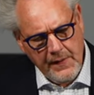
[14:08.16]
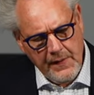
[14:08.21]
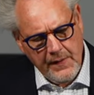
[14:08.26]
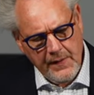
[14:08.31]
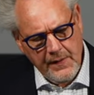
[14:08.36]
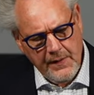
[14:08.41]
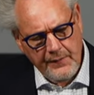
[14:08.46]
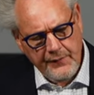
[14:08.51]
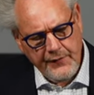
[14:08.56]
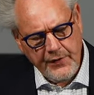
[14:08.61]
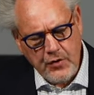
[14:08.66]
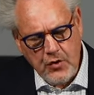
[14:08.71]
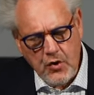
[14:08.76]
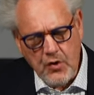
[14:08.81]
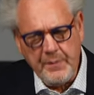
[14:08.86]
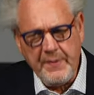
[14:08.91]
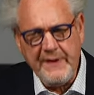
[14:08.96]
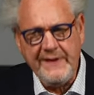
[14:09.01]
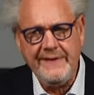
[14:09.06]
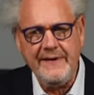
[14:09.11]
there could
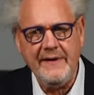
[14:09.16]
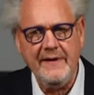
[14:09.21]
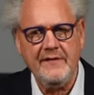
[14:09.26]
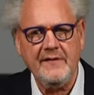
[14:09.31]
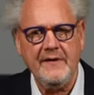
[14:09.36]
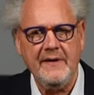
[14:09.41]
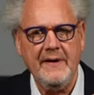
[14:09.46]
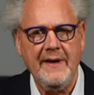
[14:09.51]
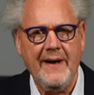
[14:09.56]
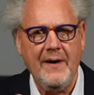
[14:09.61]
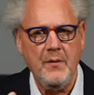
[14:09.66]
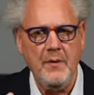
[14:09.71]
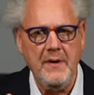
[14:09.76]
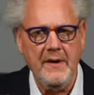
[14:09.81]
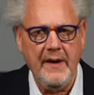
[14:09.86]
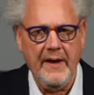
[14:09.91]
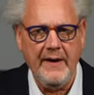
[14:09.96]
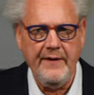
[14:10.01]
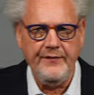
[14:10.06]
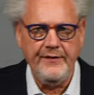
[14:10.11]
be things in our
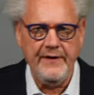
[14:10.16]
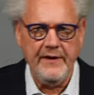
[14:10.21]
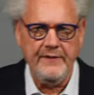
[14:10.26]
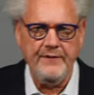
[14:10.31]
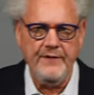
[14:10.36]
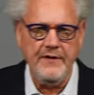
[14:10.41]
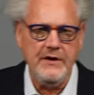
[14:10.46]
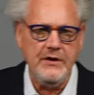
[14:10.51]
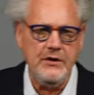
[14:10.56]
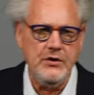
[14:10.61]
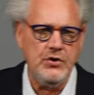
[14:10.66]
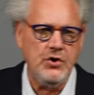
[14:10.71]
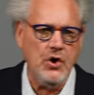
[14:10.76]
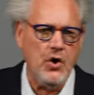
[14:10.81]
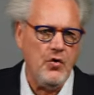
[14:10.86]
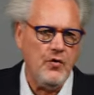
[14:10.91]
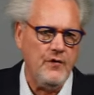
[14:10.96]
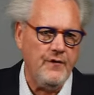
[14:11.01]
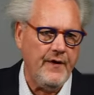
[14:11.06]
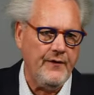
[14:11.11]
life that we
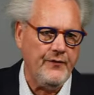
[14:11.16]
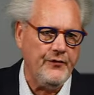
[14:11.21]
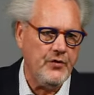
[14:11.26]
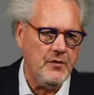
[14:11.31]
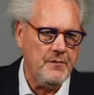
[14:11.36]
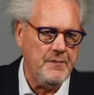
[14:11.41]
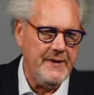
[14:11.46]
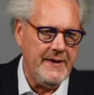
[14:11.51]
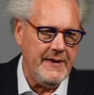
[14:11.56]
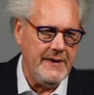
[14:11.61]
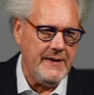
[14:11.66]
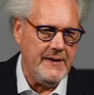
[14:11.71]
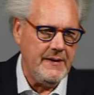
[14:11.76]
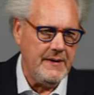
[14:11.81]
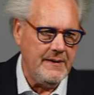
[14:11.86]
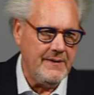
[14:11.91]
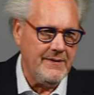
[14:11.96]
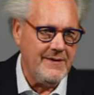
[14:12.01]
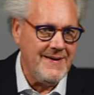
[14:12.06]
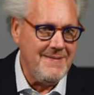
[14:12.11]
don't want to be
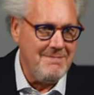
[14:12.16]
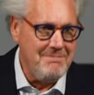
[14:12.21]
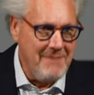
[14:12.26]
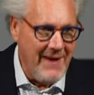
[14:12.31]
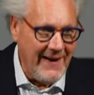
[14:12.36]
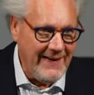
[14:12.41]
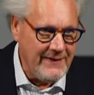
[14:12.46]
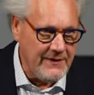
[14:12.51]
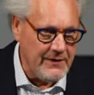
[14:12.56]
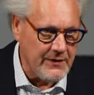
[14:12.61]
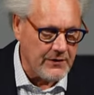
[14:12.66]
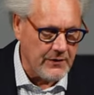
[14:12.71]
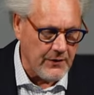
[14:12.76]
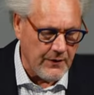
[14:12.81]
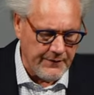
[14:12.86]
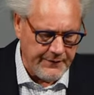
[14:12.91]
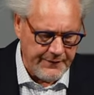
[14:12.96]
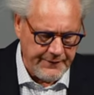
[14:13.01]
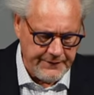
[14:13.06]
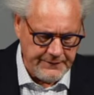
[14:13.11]
reminded of.
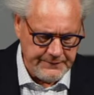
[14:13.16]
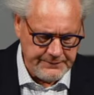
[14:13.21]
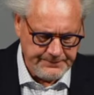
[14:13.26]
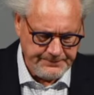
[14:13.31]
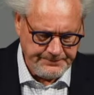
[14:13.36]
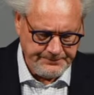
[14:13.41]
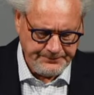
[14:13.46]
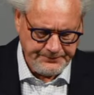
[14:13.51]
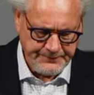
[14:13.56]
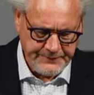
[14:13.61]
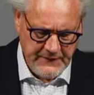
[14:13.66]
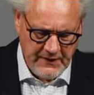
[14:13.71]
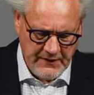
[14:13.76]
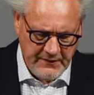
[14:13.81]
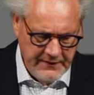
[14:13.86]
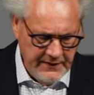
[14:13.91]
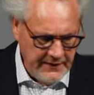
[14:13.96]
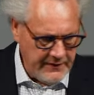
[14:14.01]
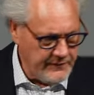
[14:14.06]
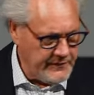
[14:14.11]
There are
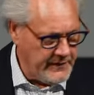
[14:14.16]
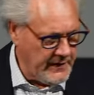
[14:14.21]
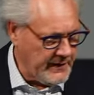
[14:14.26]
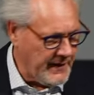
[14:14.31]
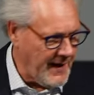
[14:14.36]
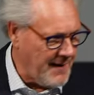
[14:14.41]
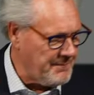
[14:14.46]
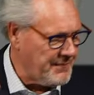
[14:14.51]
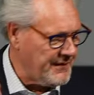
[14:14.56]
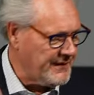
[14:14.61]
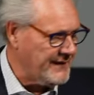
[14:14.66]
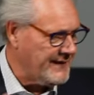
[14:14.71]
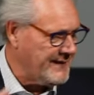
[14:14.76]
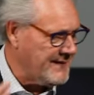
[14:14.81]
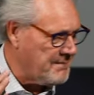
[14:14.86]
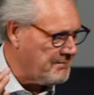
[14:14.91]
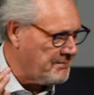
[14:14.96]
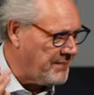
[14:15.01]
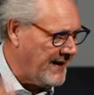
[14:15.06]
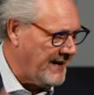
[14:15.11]
things that happened in the
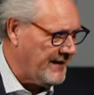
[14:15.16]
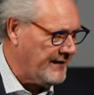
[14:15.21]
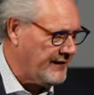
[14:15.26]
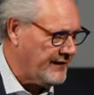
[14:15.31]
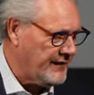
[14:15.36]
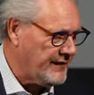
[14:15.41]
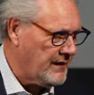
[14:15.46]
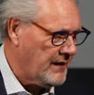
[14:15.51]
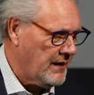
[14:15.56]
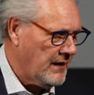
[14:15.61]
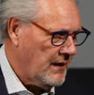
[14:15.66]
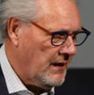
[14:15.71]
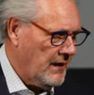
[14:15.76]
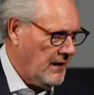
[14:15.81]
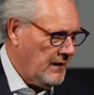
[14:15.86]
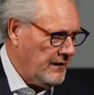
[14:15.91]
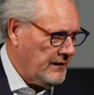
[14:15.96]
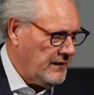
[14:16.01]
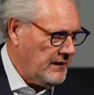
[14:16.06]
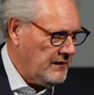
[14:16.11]
past
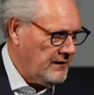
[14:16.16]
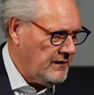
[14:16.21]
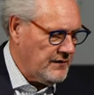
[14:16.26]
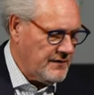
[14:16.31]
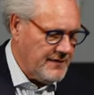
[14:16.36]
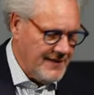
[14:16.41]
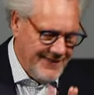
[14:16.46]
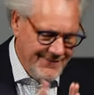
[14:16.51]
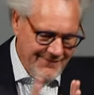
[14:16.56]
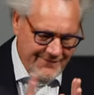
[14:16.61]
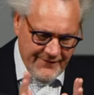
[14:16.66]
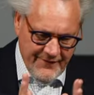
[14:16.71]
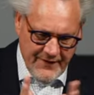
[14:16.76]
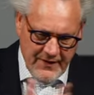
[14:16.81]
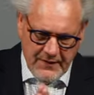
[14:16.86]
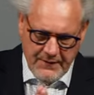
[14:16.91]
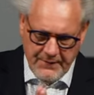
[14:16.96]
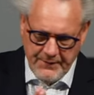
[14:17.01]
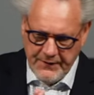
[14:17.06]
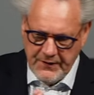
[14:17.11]
that you say,
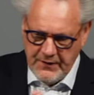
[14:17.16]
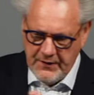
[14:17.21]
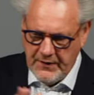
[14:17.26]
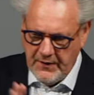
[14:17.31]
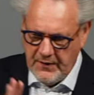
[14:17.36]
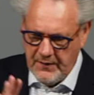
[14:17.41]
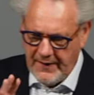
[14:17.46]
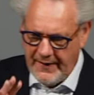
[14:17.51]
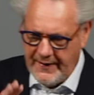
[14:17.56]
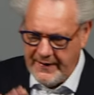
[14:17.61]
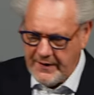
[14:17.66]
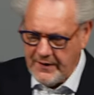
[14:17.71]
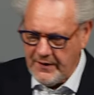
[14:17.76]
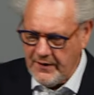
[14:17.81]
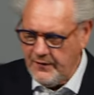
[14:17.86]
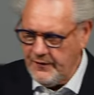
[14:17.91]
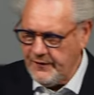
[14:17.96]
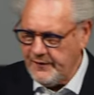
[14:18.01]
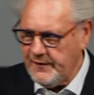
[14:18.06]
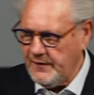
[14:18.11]
well, you know, I
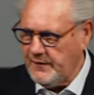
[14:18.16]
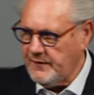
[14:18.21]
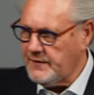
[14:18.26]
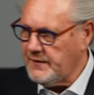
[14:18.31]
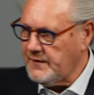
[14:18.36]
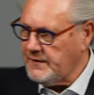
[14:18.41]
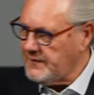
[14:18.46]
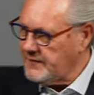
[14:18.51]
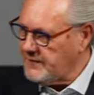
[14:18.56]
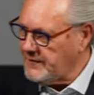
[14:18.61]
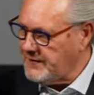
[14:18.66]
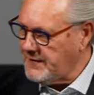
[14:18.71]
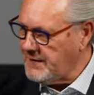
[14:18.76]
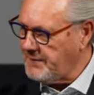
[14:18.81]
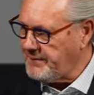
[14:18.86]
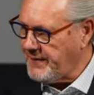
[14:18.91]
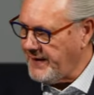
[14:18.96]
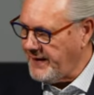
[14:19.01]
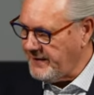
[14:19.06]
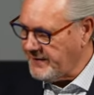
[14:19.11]
close this. This is in the
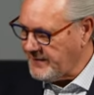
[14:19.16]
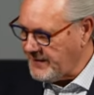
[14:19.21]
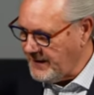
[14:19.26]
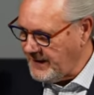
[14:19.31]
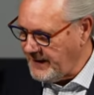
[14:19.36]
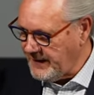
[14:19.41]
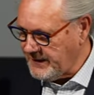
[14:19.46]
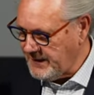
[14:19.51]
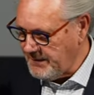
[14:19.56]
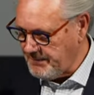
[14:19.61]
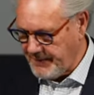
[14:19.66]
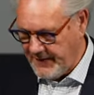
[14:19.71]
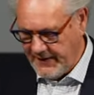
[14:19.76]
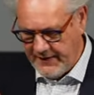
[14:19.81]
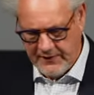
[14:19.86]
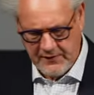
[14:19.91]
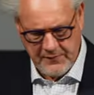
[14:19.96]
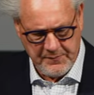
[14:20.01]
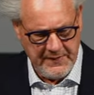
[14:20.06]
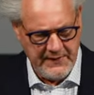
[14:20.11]
past. Let the
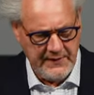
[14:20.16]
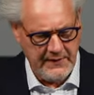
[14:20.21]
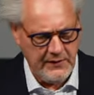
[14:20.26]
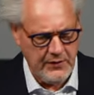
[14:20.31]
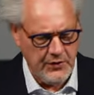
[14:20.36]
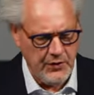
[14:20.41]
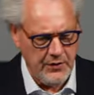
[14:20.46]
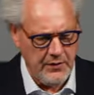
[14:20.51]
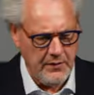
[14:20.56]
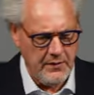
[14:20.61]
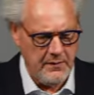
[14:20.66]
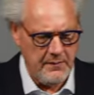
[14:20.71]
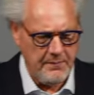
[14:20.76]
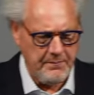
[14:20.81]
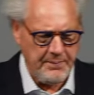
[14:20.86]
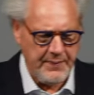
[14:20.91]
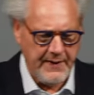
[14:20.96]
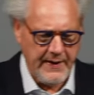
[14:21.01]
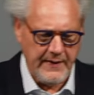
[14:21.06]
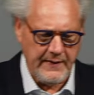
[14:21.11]
past be the
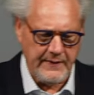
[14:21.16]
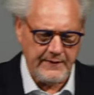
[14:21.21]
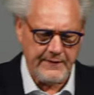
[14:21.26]
past.